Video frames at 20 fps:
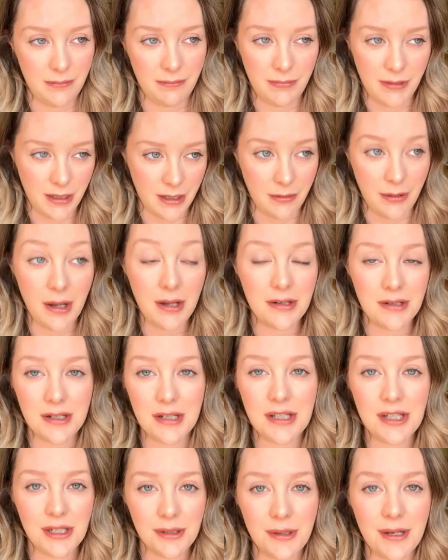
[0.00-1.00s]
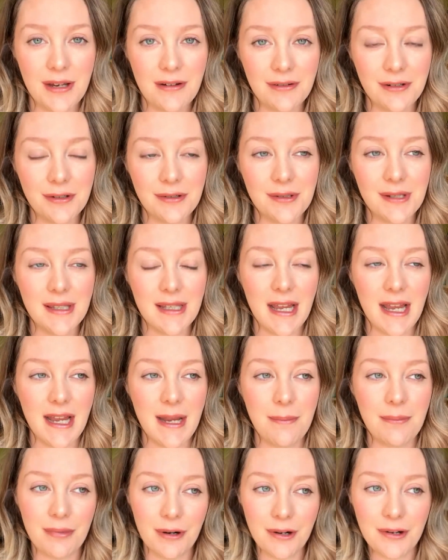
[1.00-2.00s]
you know, under 2-year-olds
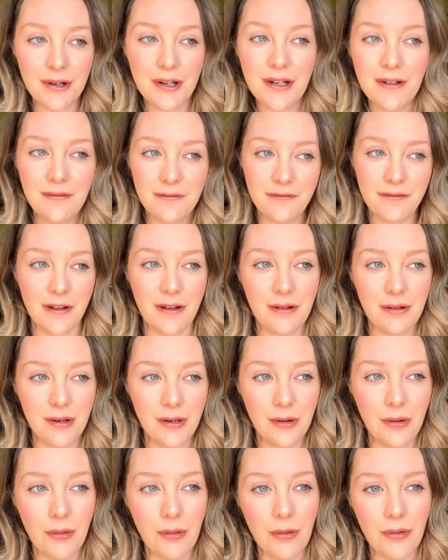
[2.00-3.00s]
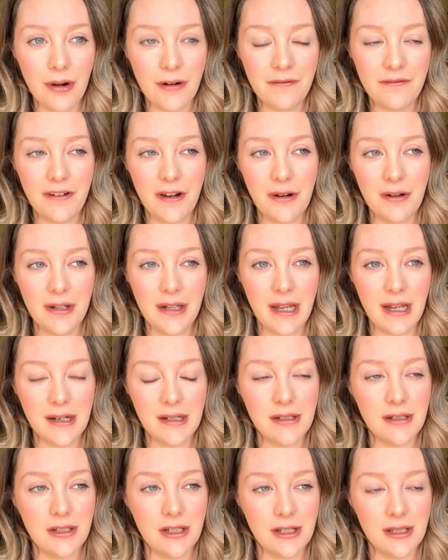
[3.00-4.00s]
a broken phone, or a phone that
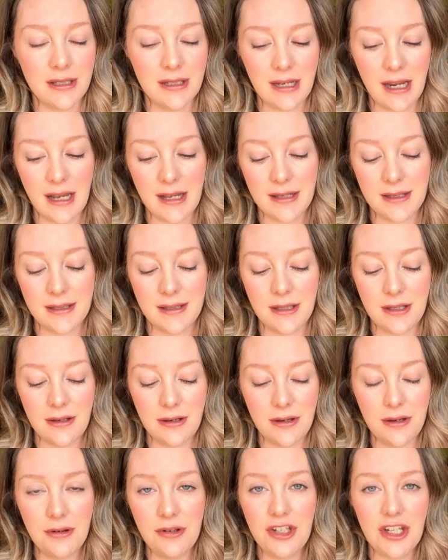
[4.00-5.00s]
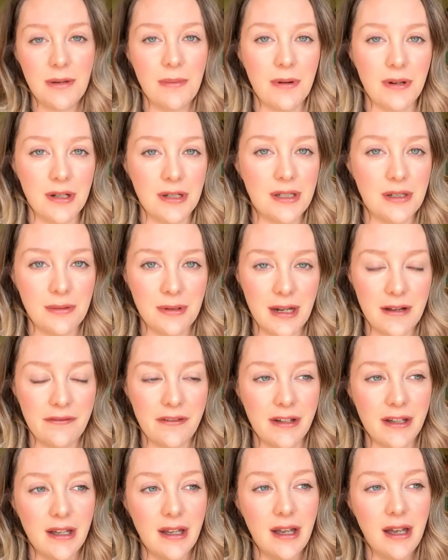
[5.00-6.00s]
just has YouTube on it or
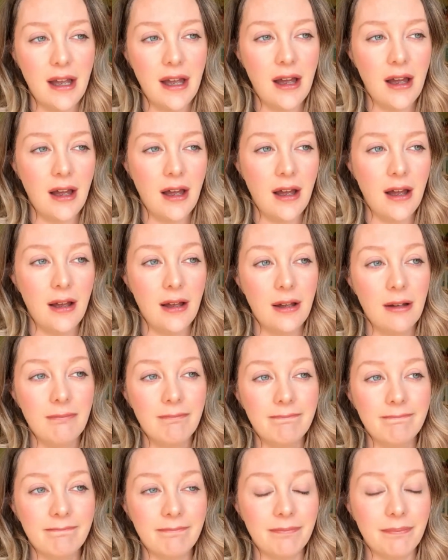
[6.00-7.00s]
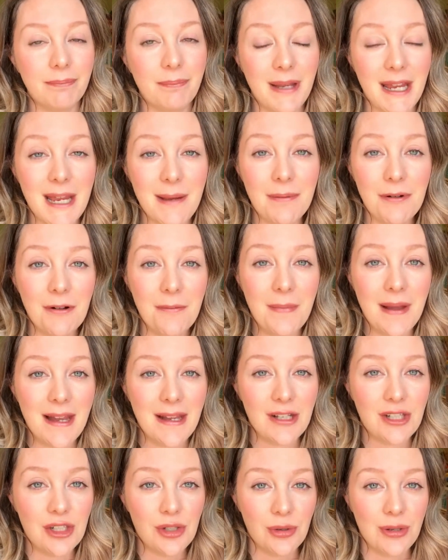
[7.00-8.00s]
whatever. People
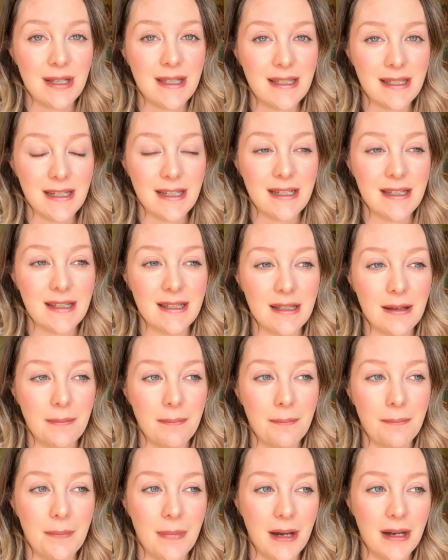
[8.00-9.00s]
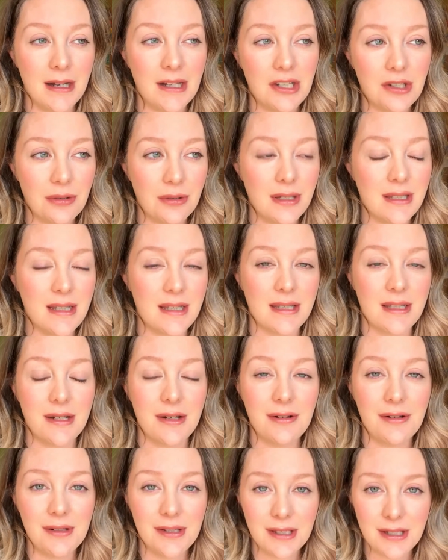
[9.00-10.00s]
make choices. My choice is
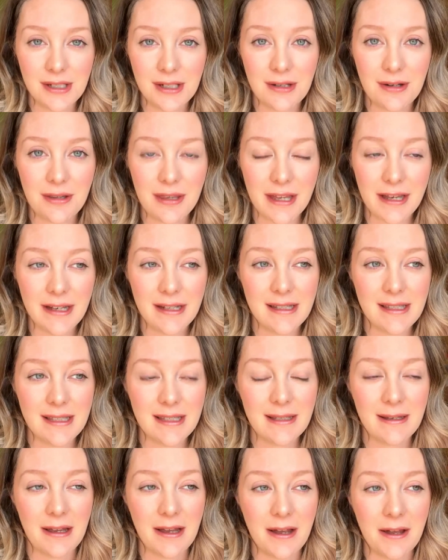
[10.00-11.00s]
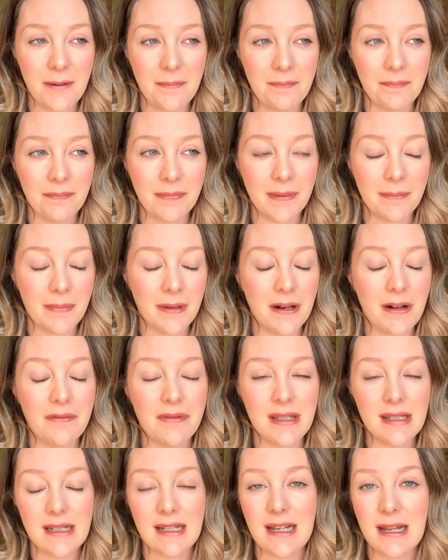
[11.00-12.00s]
not to do that, but
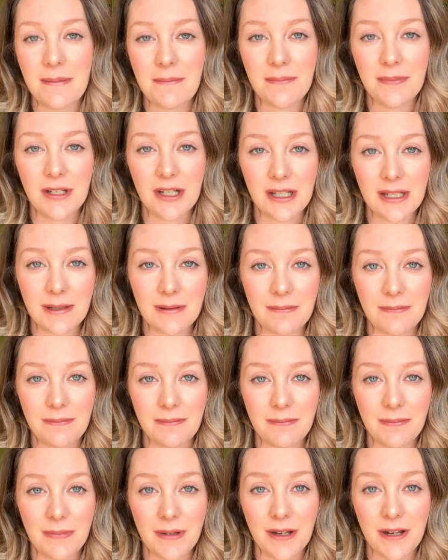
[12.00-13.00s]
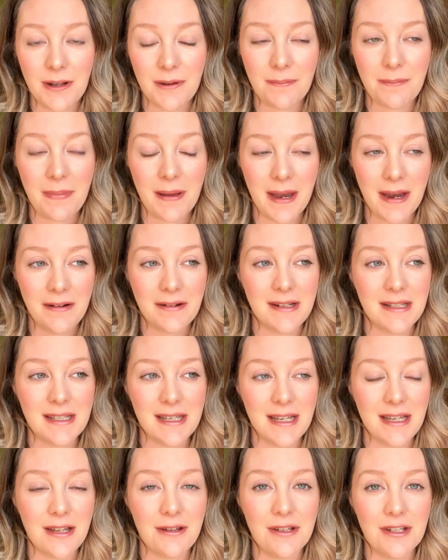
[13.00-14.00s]
obviously just, you know,
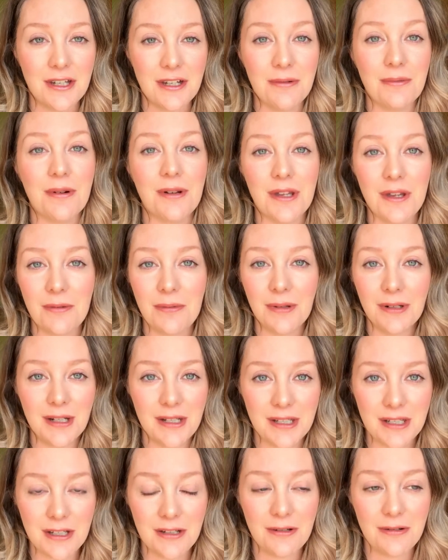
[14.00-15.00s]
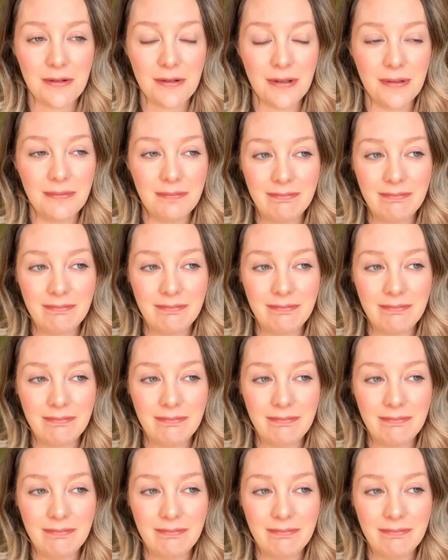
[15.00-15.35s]
parenting, you do what you want to do